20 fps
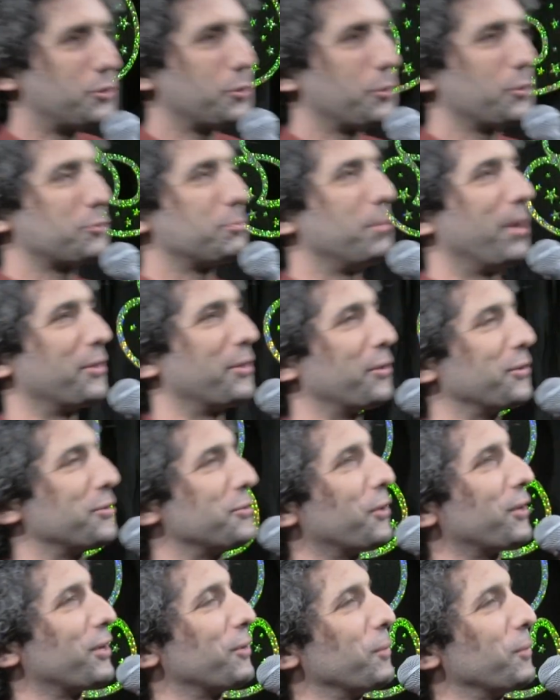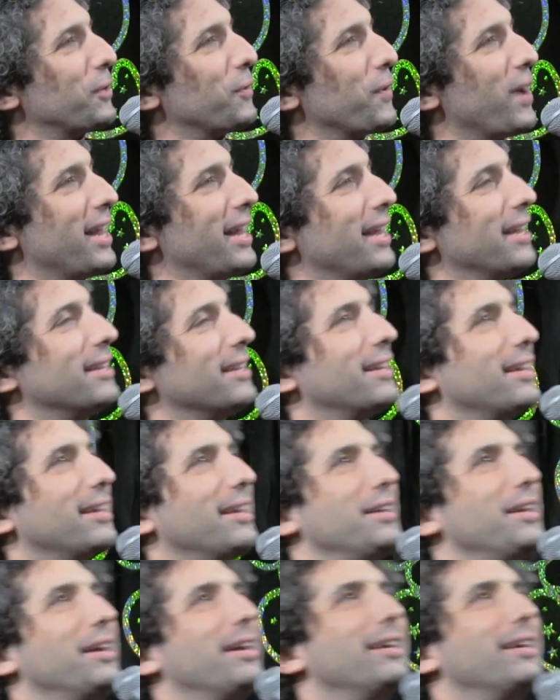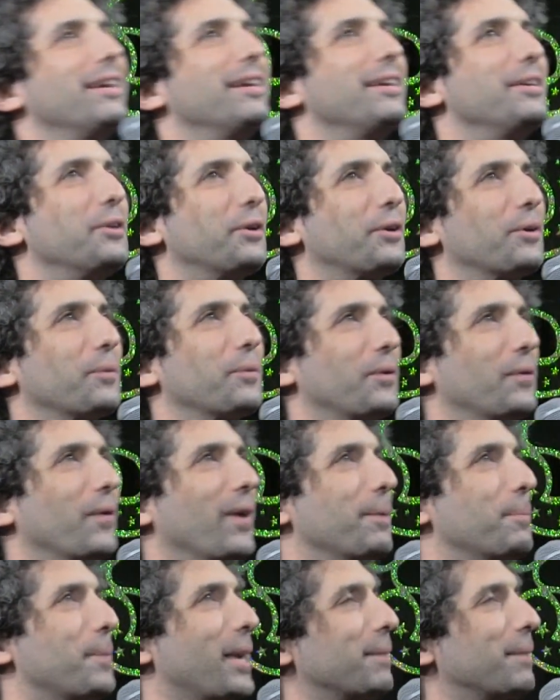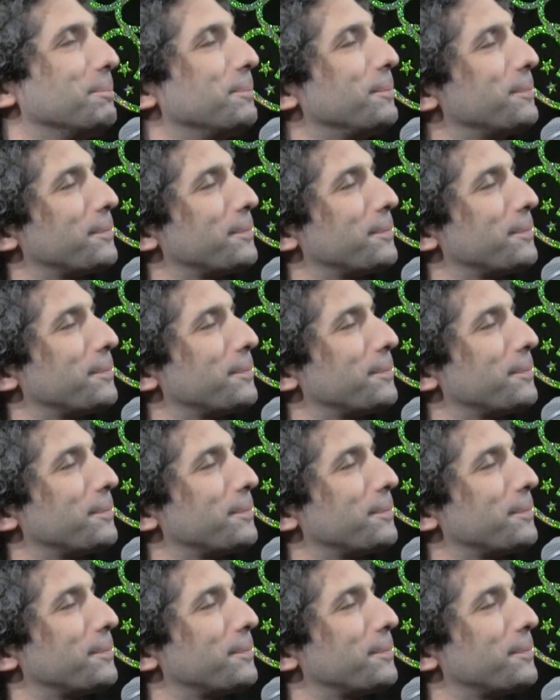Jewish mother. You're gonna regret it. You're gonna regret that.